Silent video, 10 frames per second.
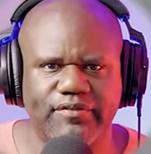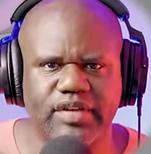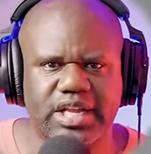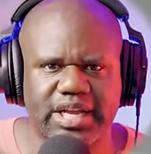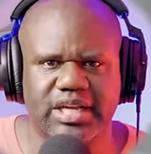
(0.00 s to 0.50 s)

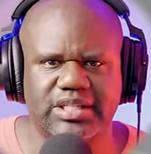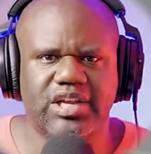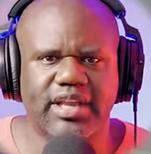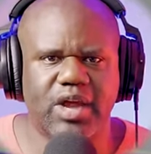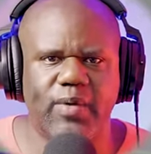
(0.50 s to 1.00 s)
50 years?
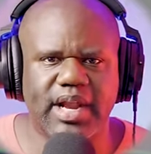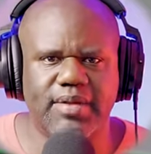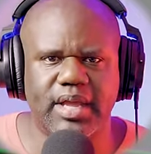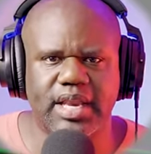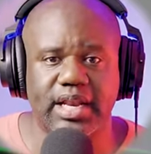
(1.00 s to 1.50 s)
You're like, wait
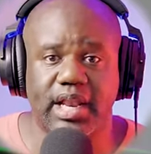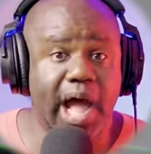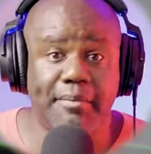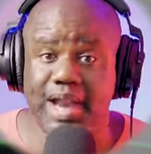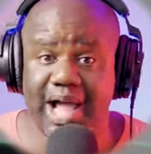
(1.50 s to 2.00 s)
a minute,
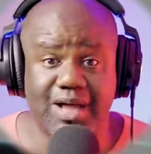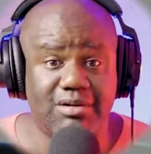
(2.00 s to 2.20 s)
I'm not